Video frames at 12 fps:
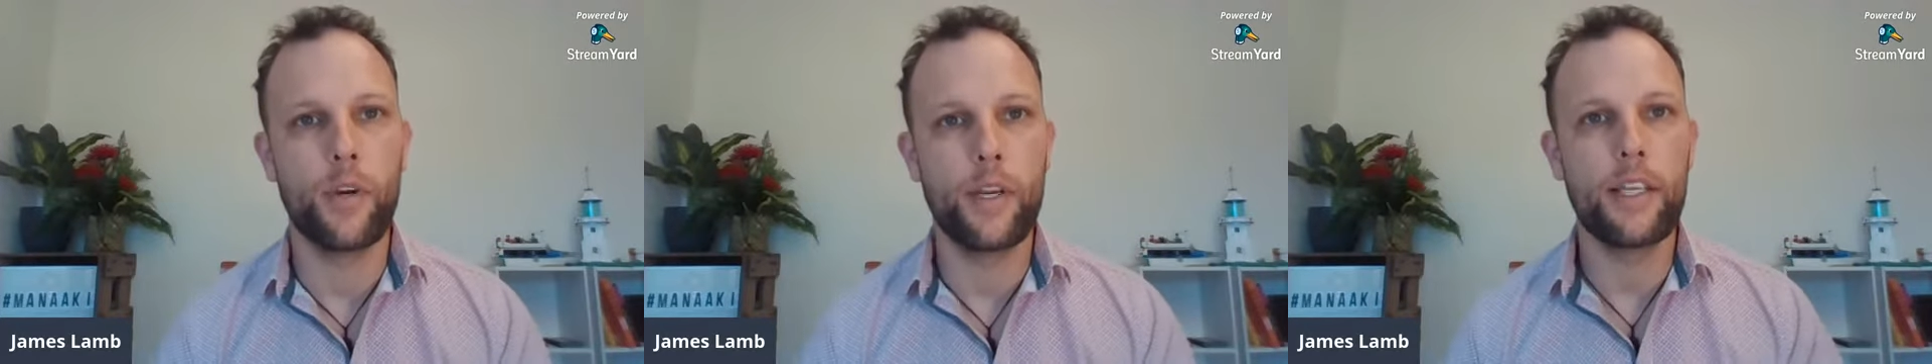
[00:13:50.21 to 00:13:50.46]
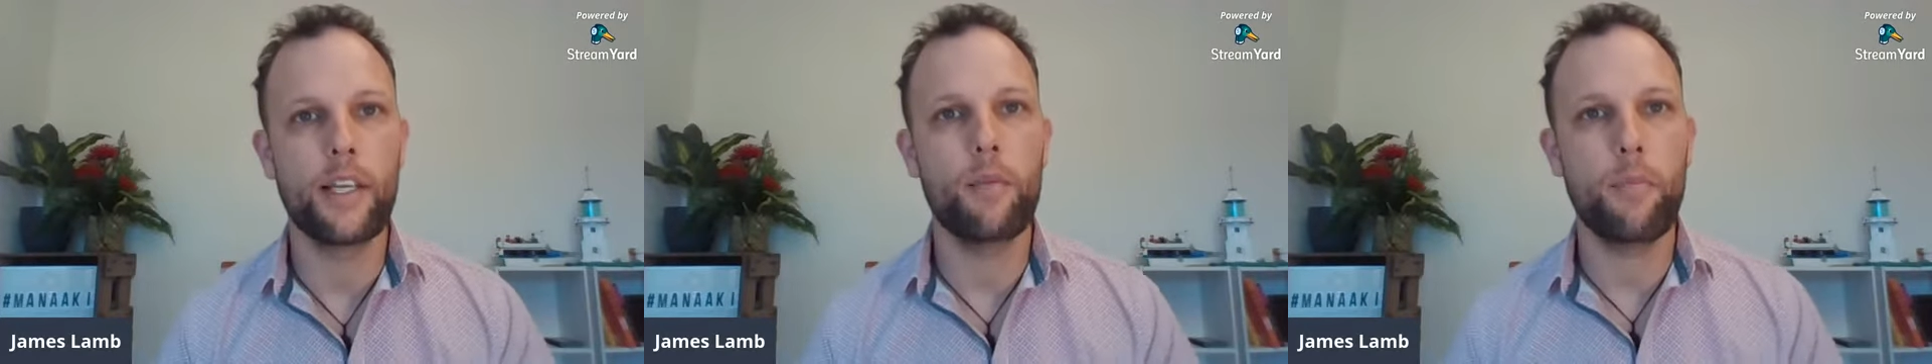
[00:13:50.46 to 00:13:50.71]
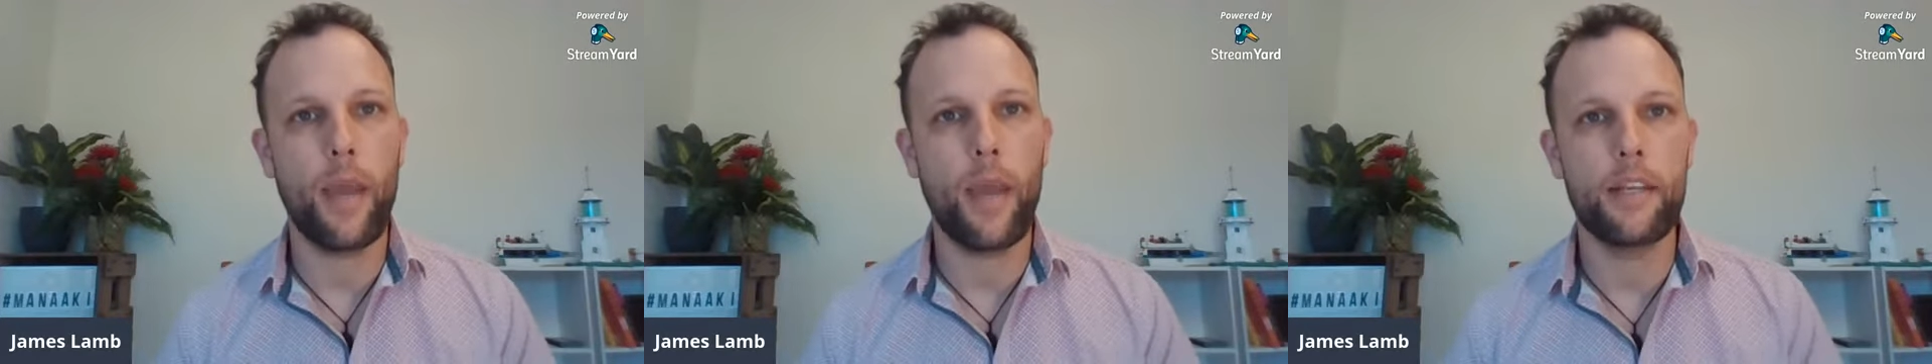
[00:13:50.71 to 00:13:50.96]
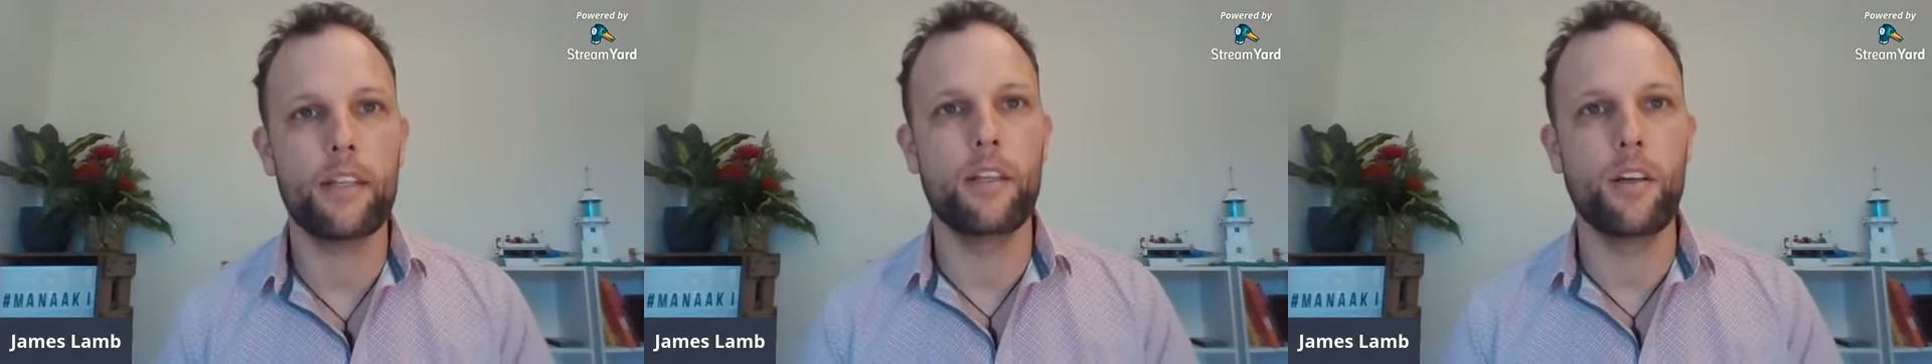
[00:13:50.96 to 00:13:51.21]
regular
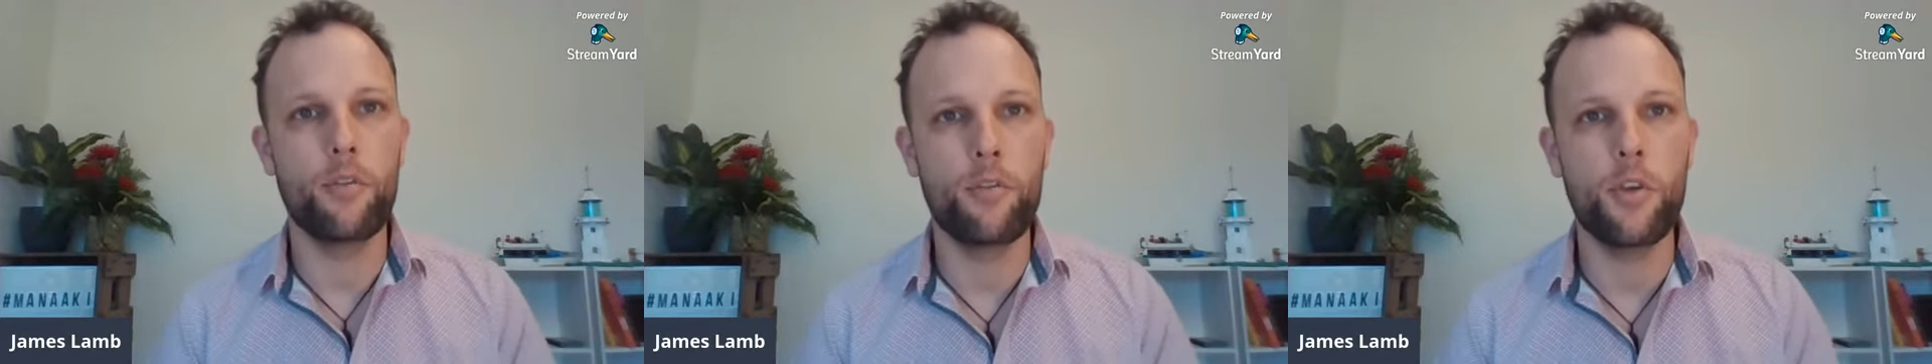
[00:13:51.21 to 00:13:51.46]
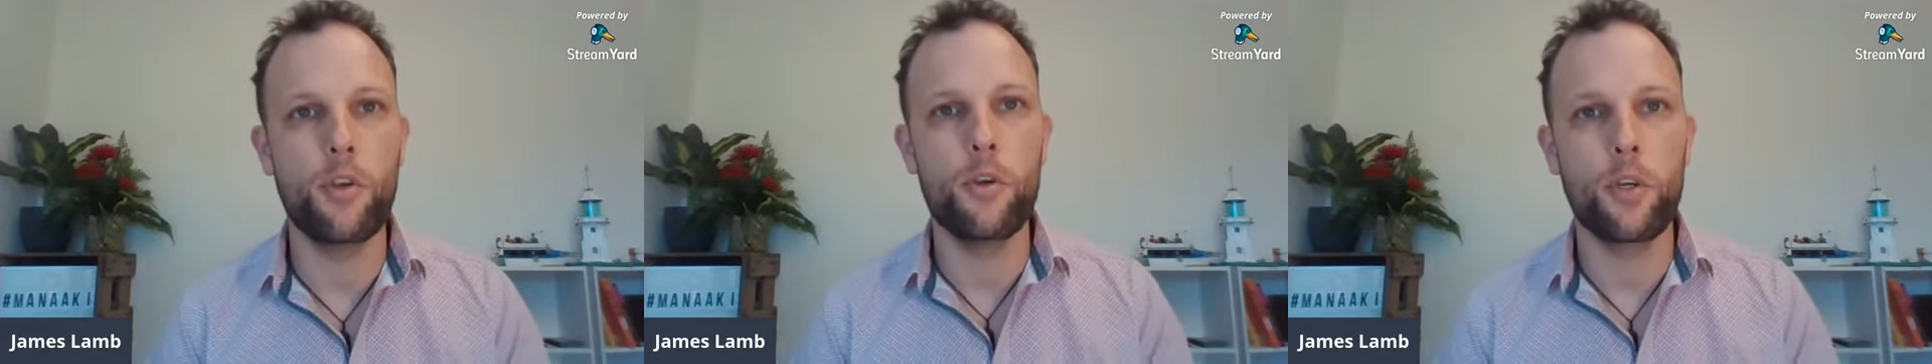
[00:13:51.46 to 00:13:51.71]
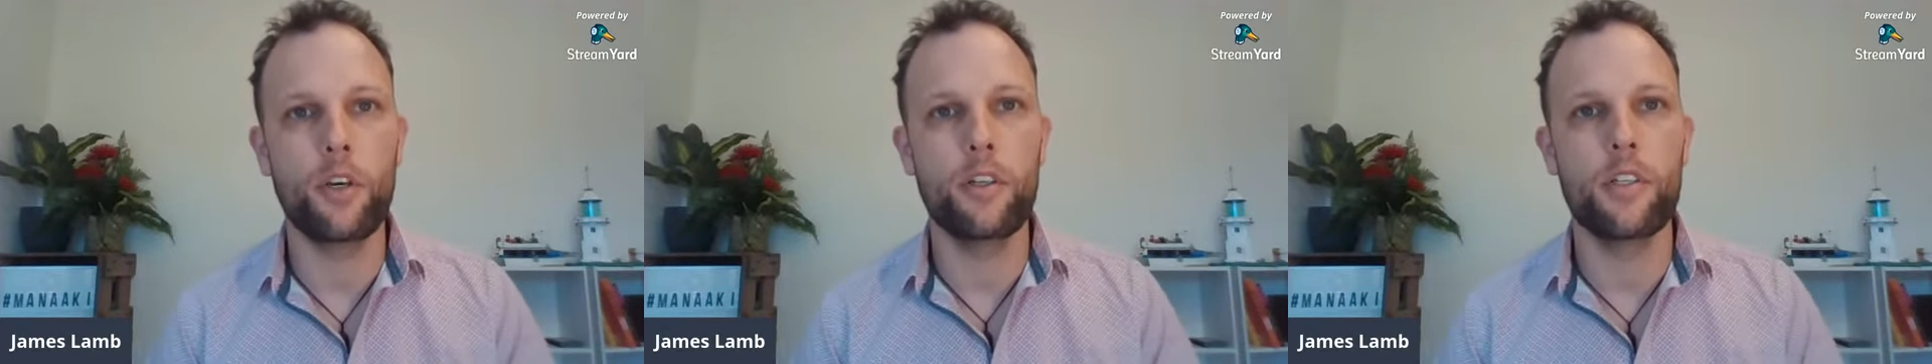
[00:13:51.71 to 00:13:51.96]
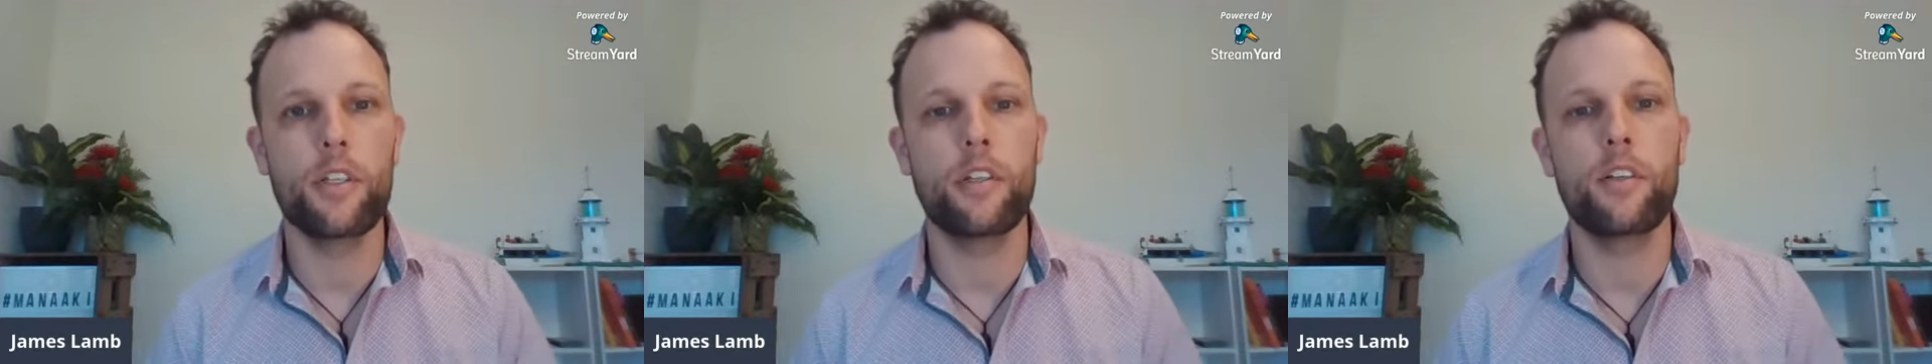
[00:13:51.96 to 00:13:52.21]
pattern of new
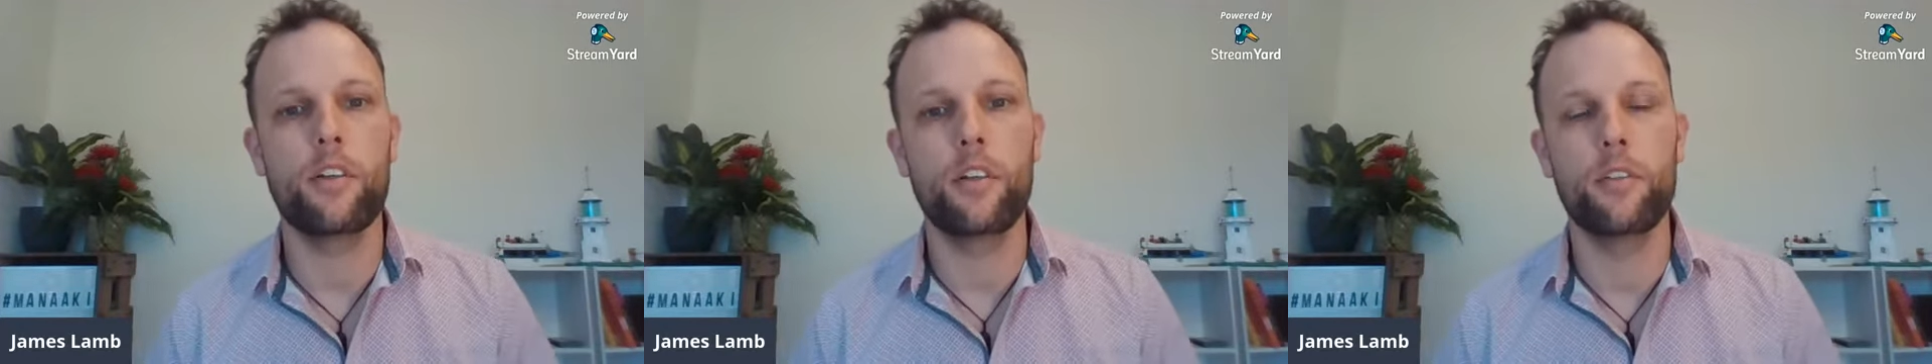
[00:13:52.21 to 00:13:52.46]
content